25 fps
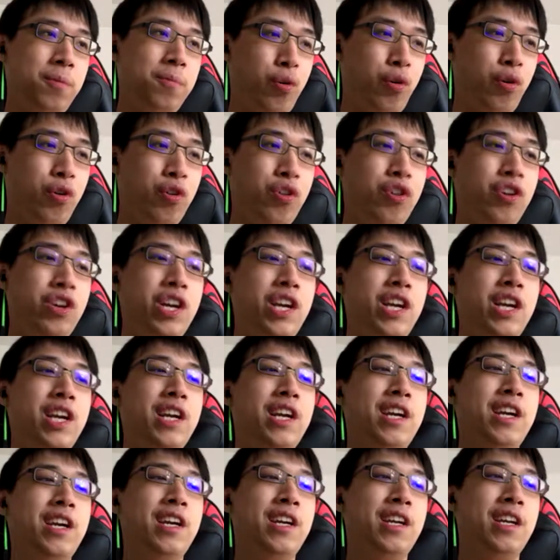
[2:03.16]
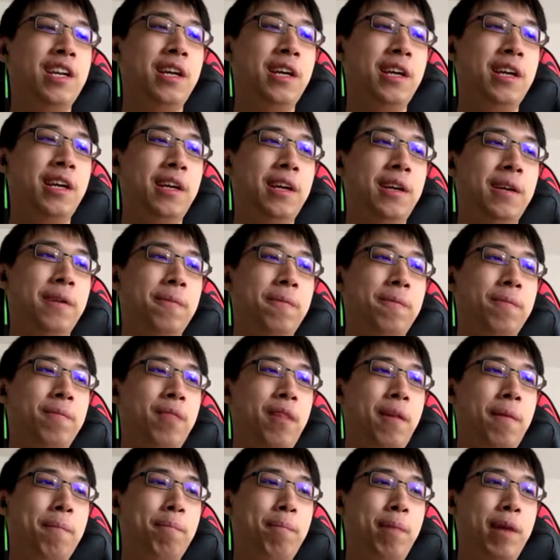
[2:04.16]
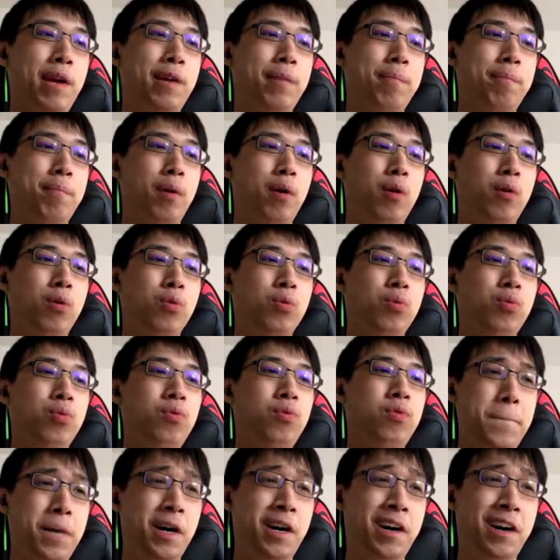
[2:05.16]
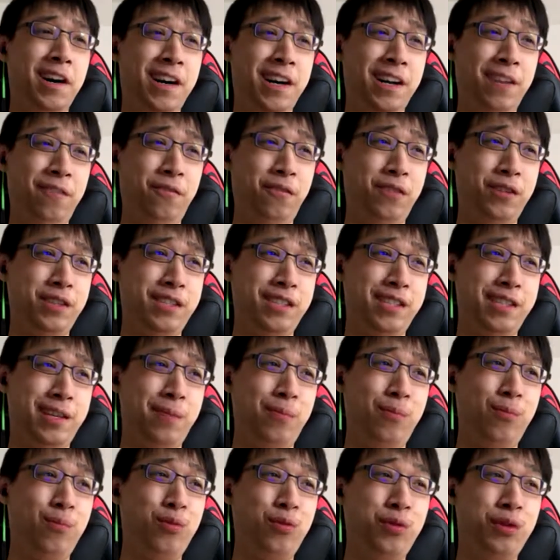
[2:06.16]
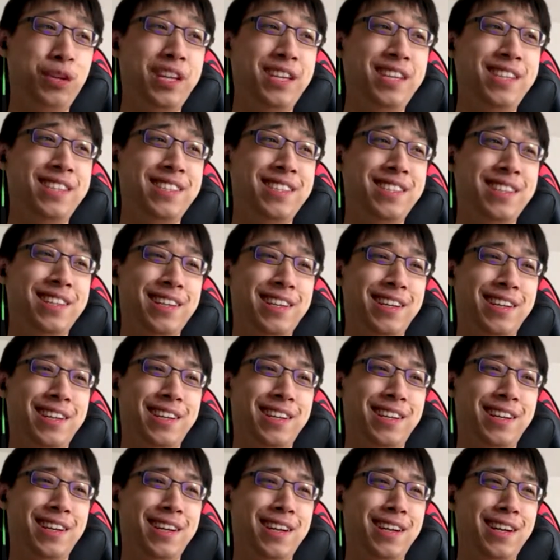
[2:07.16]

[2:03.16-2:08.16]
pretty bare bone. But for some reason,